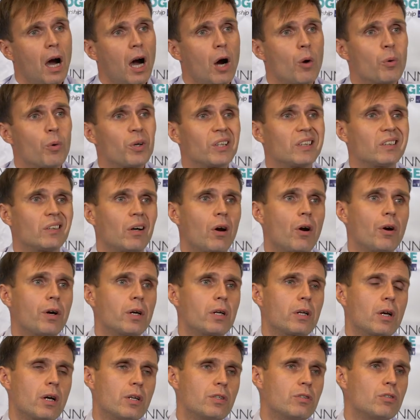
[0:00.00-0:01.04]
Our target
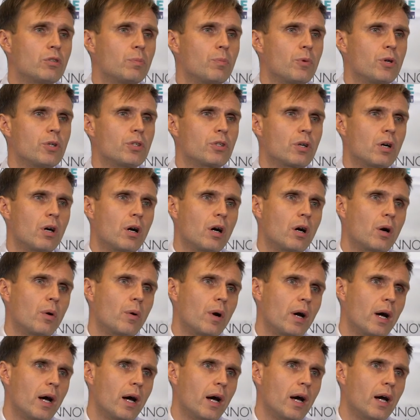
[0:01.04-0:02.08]
customers are
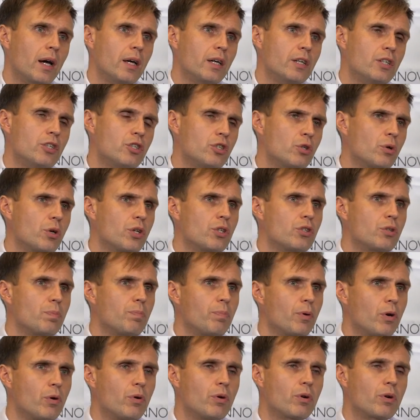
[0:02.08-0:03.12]
uh, insurance
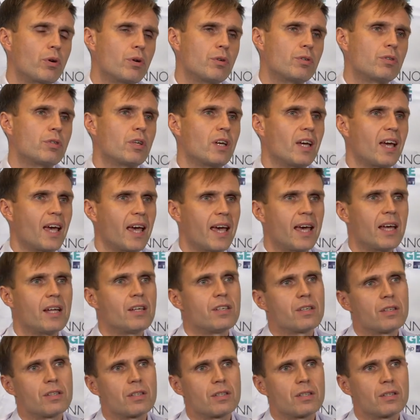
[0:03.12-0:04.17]
brokers,
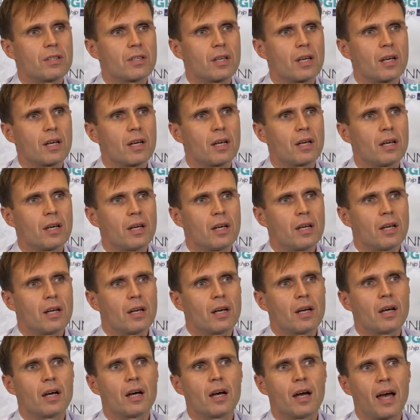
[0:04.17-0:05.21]
agents, uh,
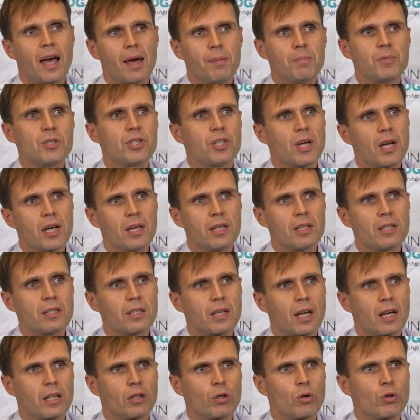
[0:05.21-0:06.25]
uh, MGAs
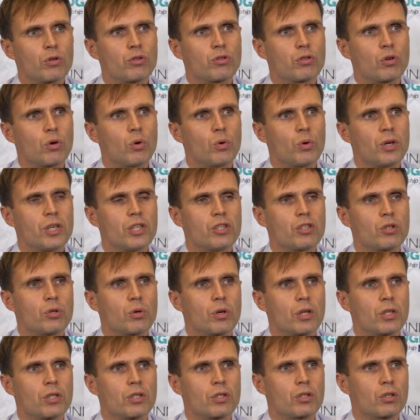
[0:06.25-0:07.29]
and also
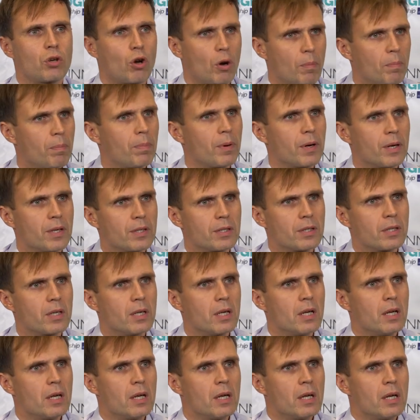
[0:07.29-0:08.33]
insurance companies.
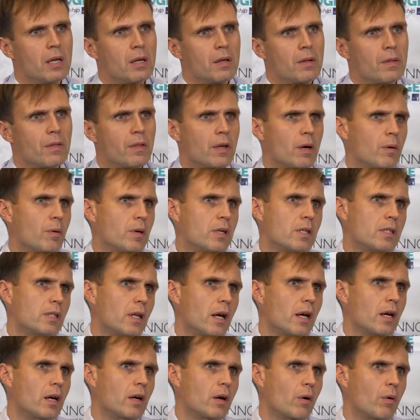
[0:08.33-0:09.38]
There is
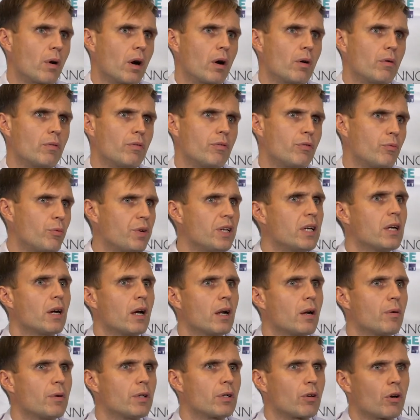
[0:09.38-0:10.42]
like around
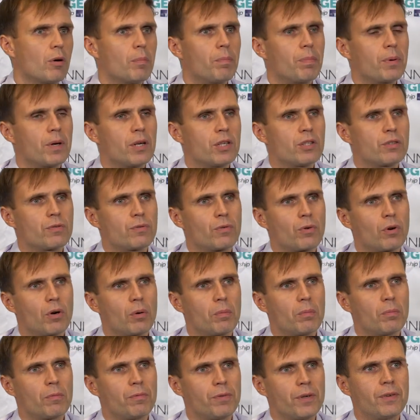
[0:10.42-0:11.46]
300 companies
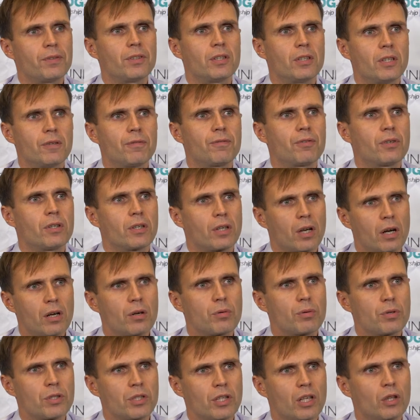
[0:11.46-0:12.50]
from 50 different
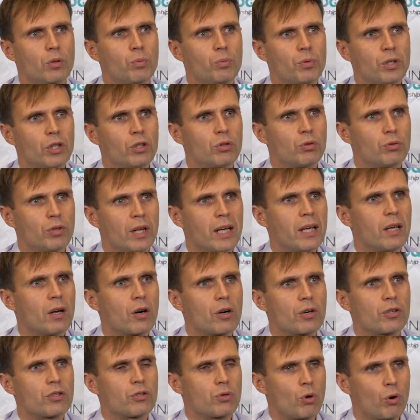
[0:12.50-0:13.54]
countries that we today
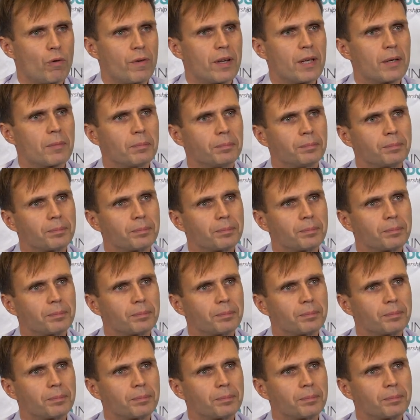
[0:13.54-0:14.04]
are serving